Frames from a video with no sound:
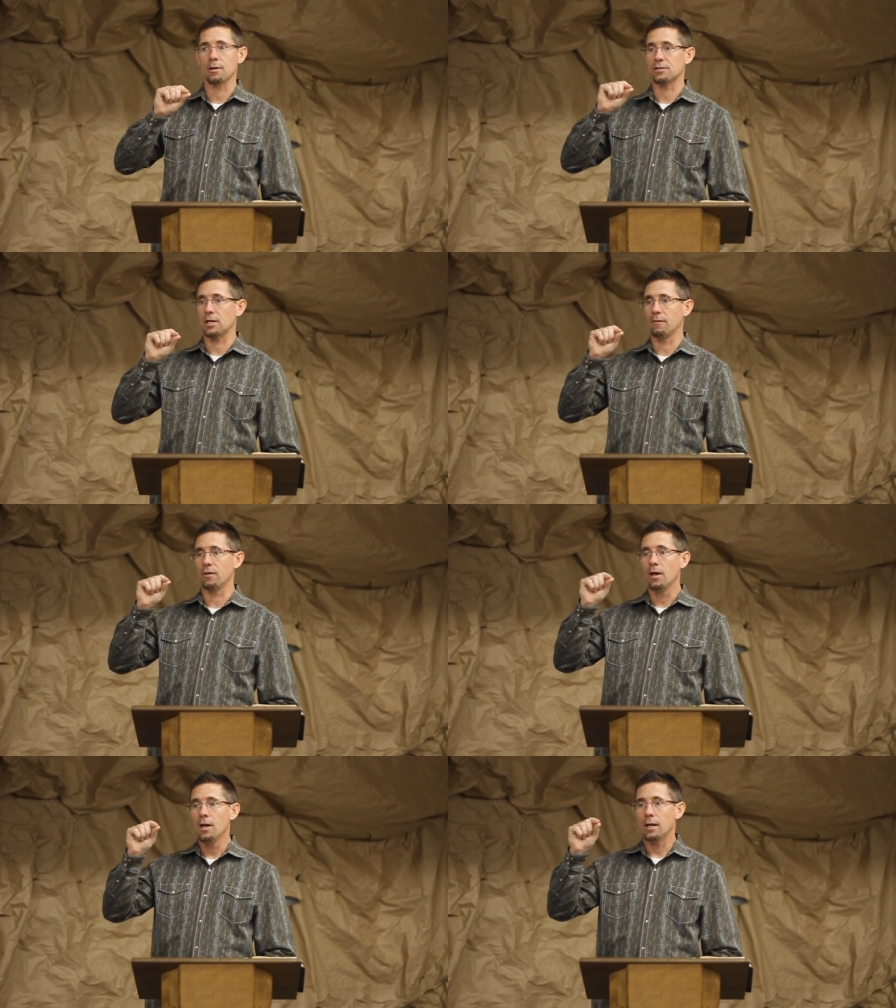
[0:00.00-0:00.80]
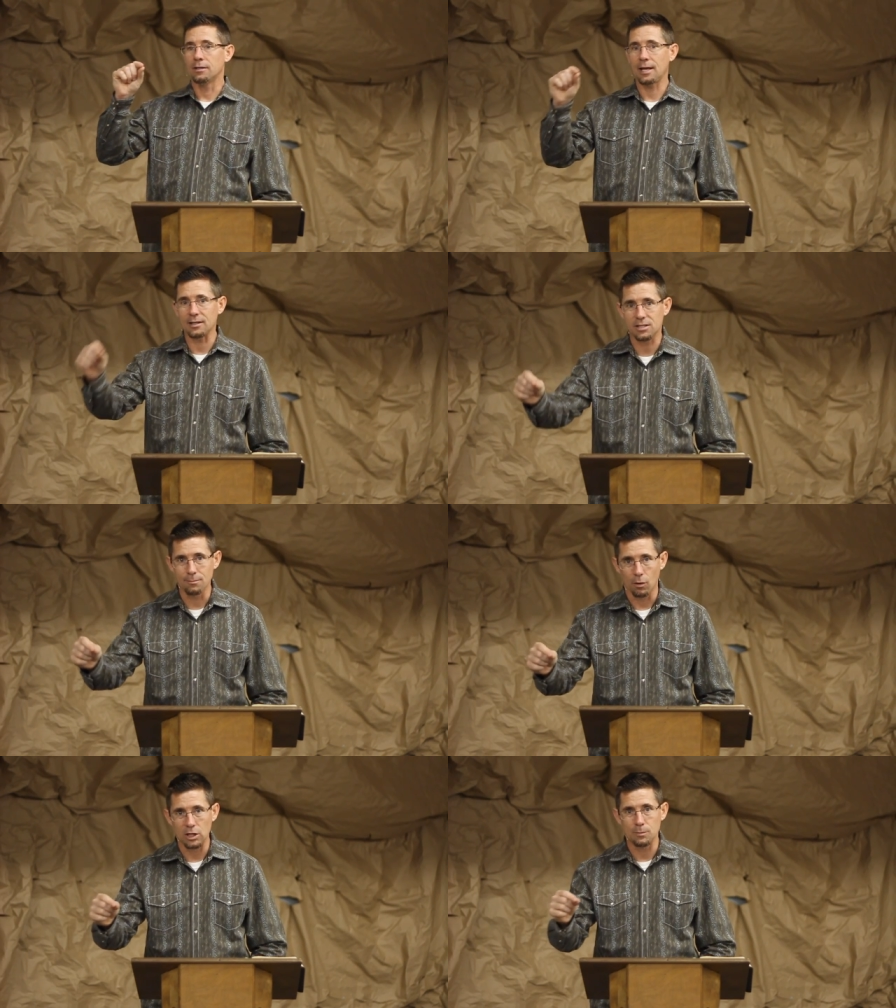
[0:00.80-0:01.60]
instead of the
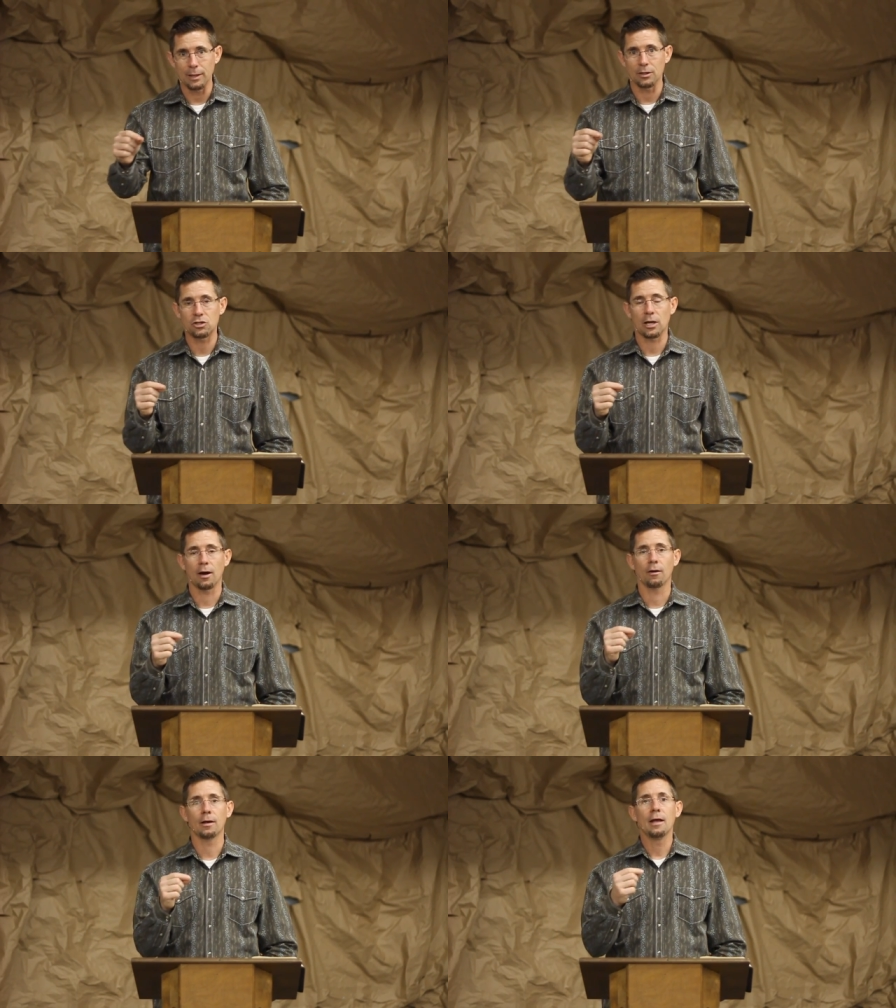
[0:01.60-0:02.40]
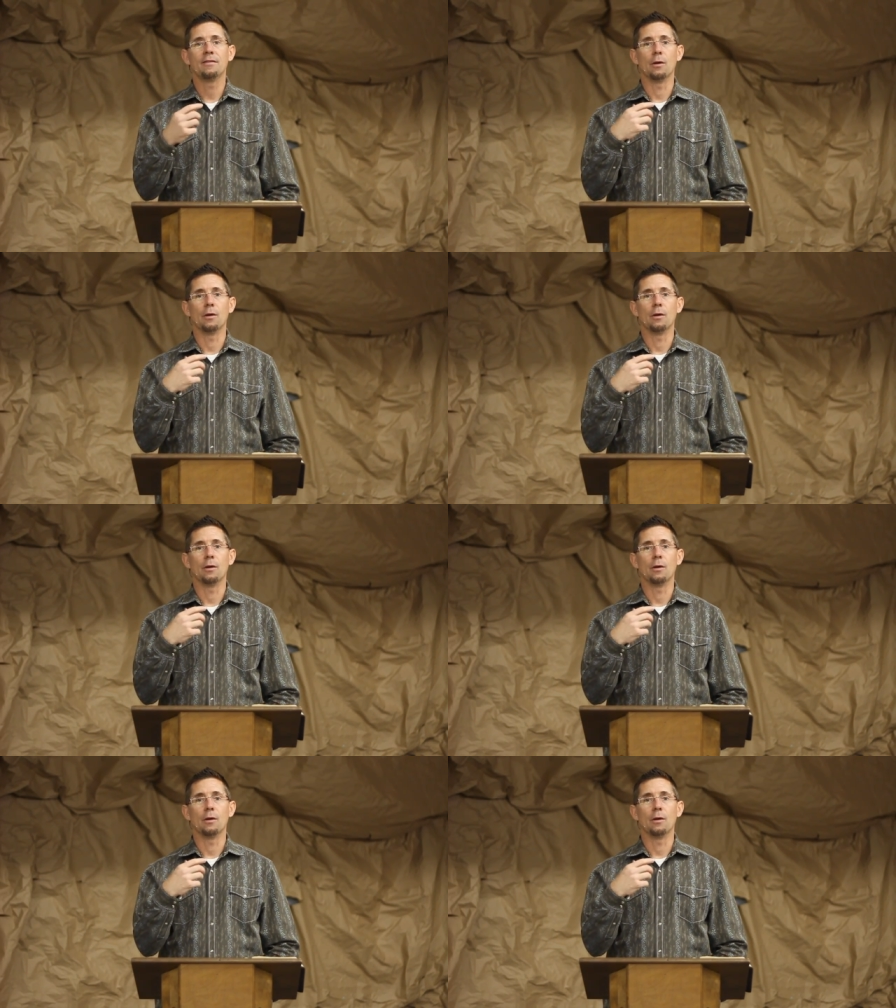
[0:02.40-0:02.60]
testimonies being shared,